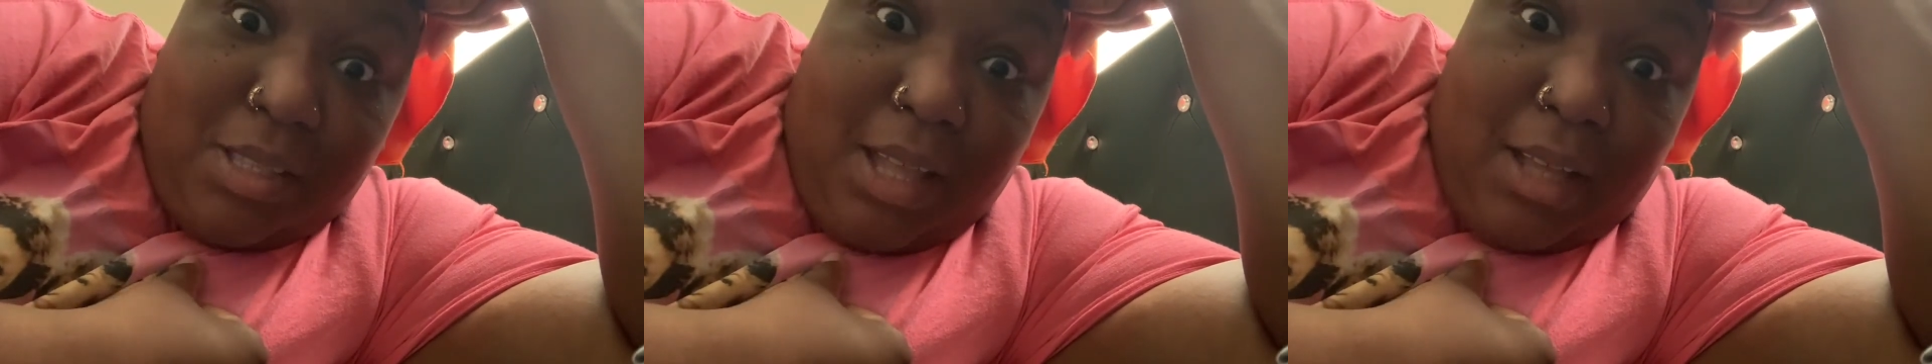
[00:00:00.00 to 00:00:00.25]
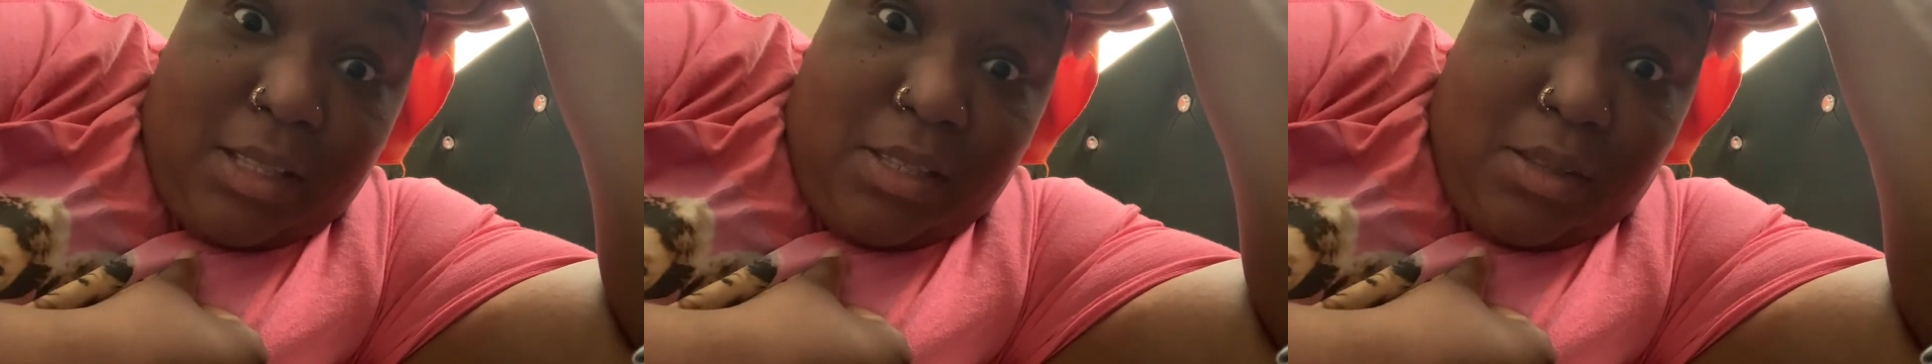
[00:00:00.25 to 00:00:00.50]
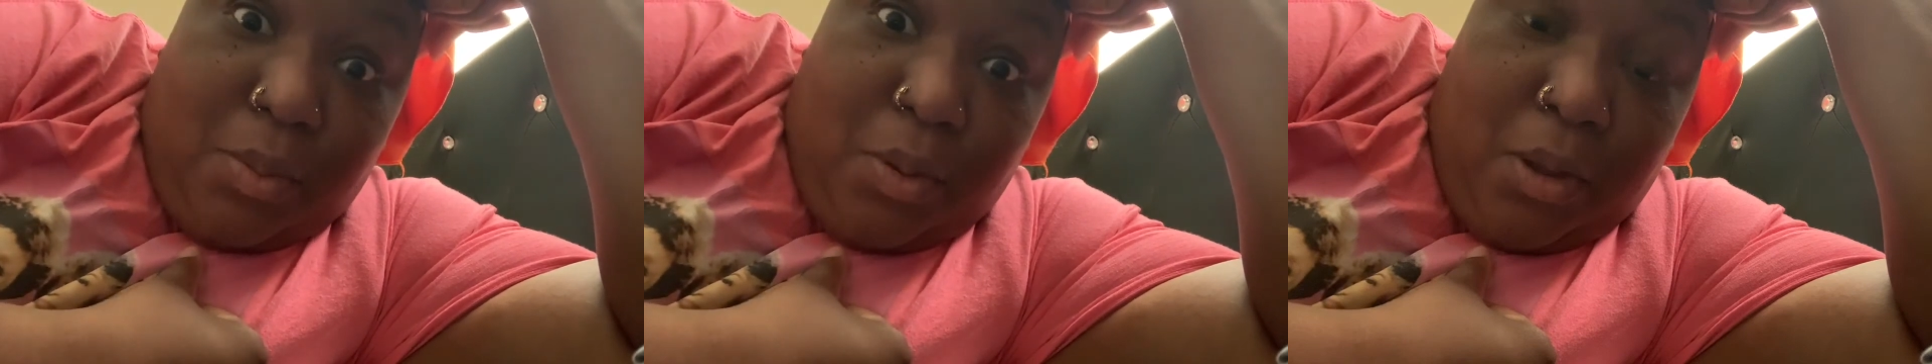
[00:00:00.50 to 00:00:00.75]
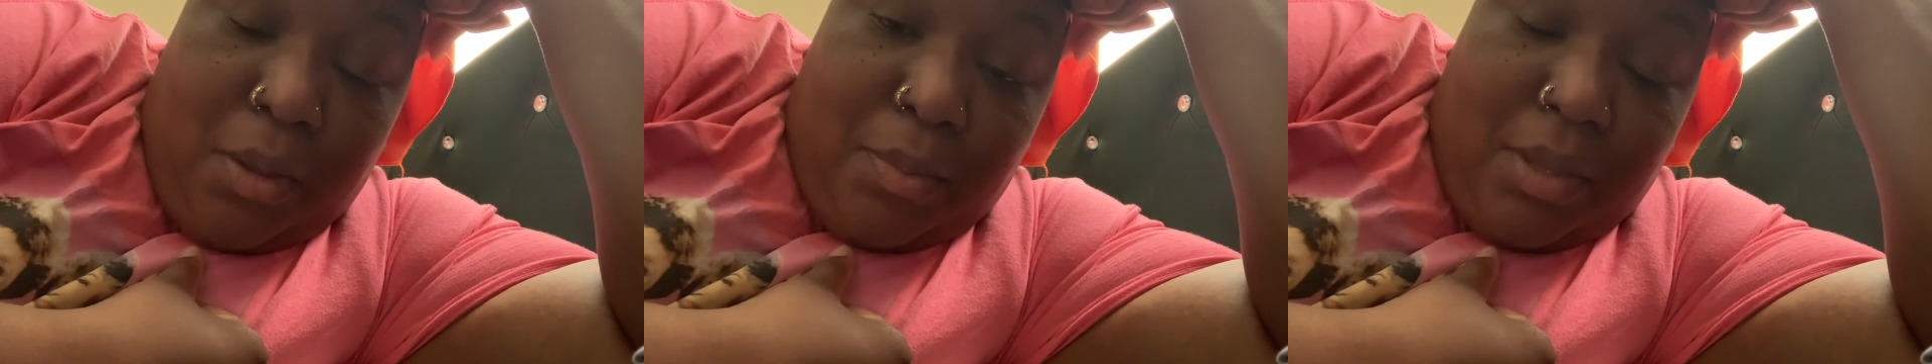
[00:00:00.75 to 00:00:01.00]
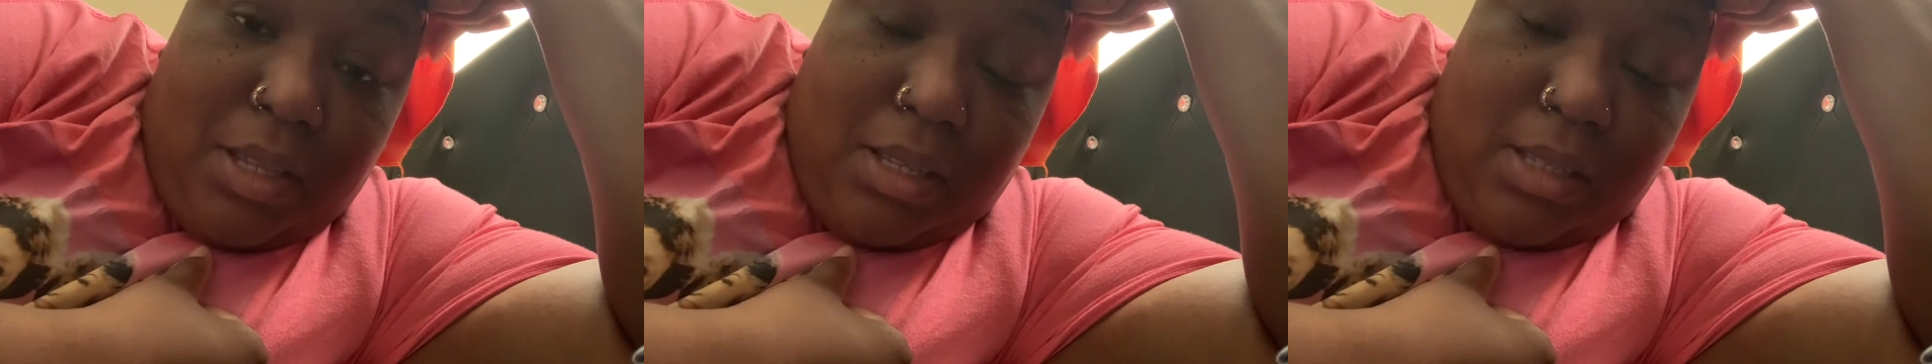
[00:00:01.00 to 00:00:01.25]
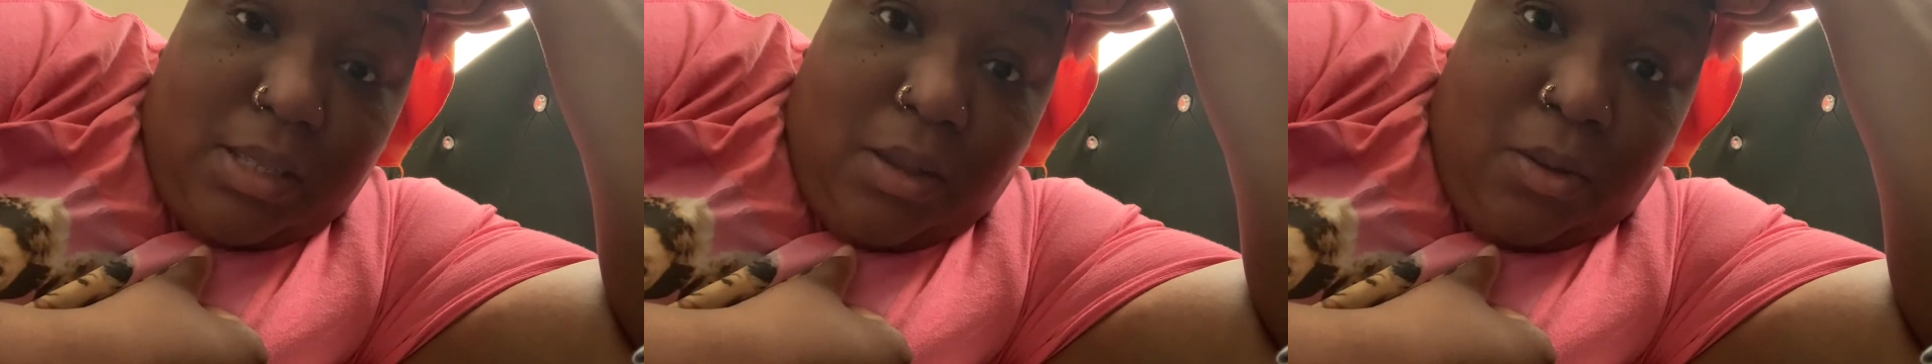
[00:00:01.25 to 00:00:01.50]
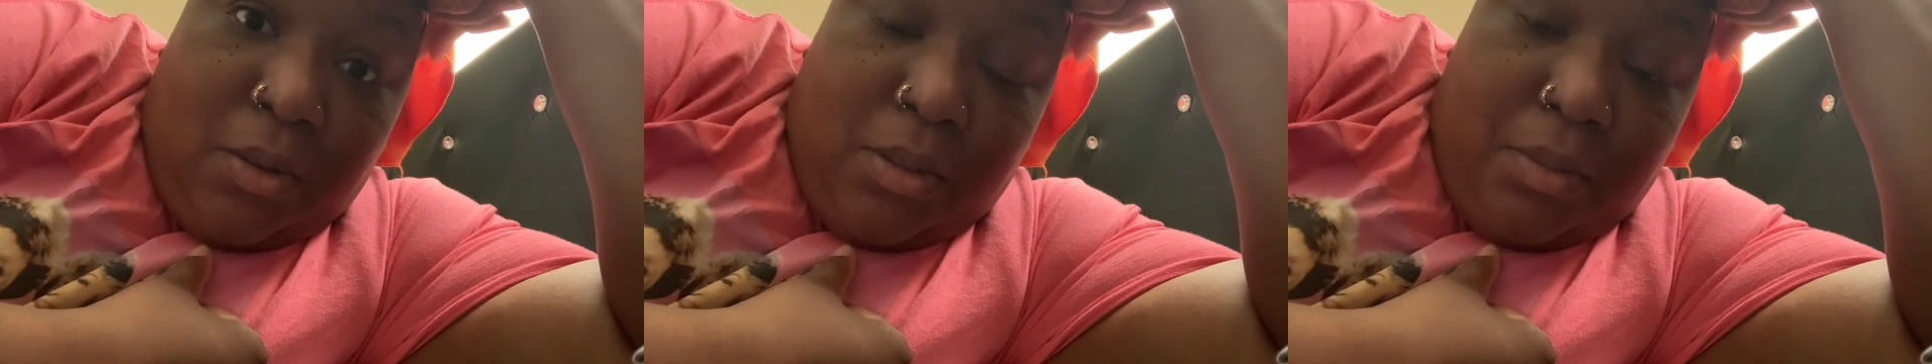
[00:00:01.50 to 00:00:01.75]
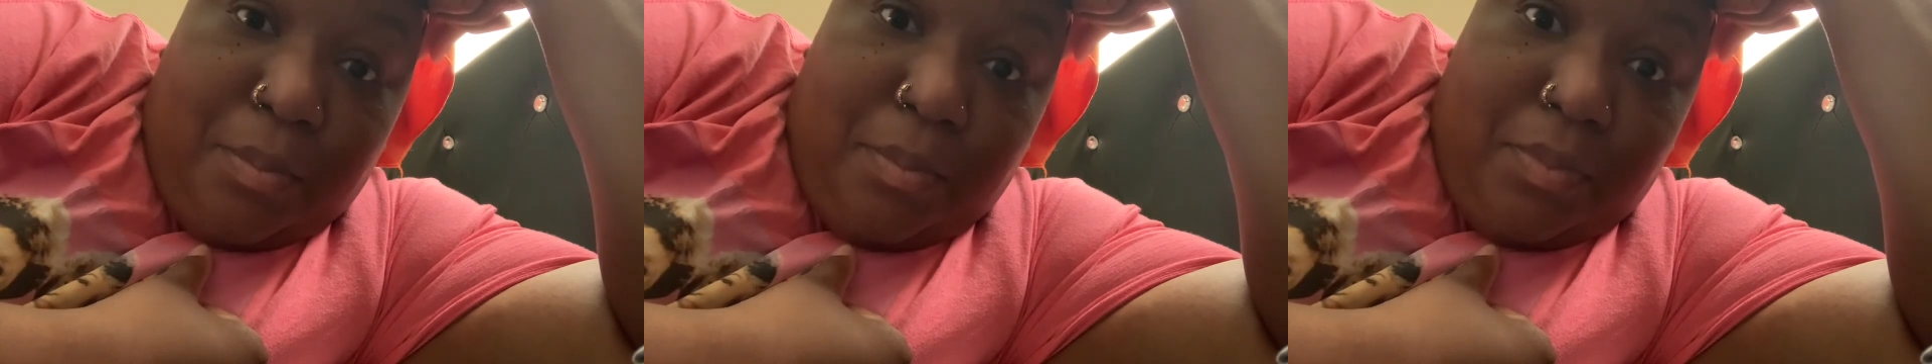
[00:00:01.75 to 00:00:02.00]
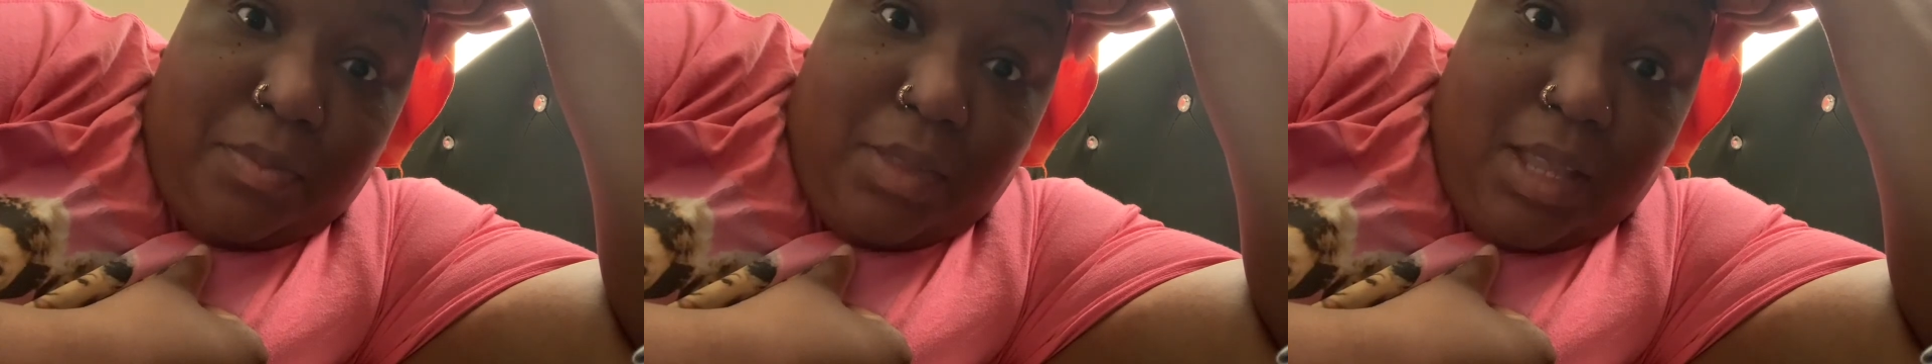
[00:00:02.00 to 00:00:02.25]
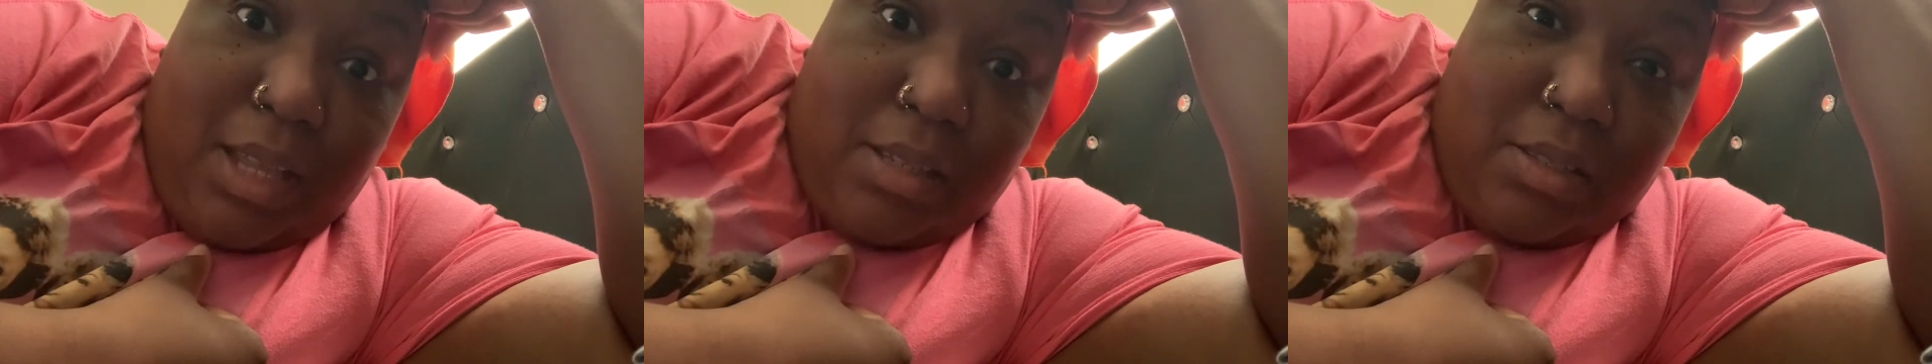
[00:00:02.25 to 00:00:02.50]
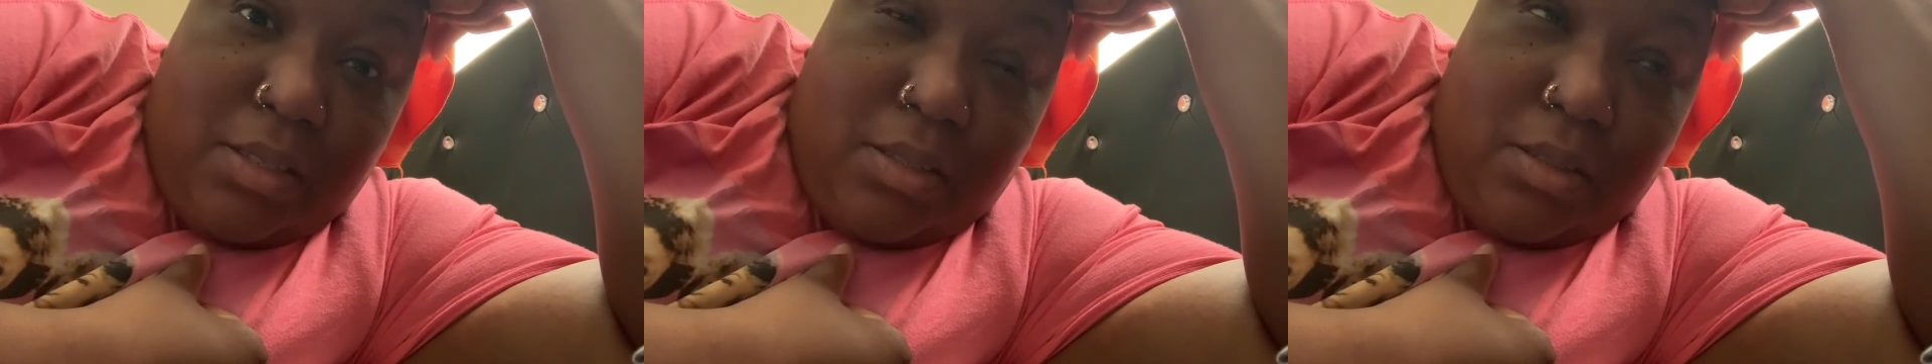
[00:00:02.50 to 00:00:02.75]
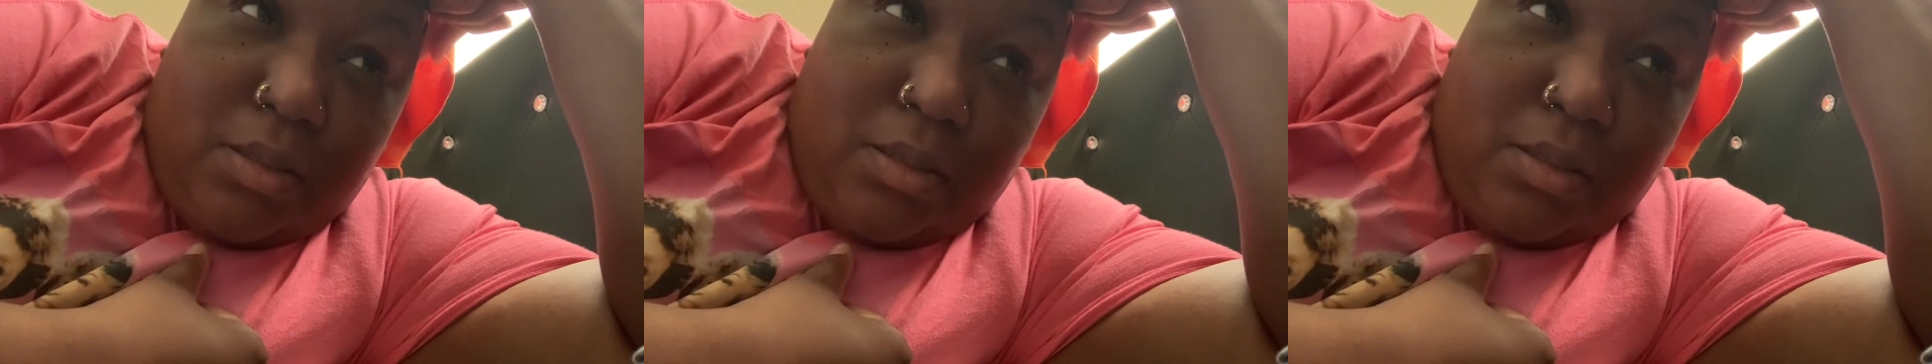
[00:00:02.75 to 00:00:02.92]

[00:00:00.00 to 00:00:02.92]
doctor's appointment is on next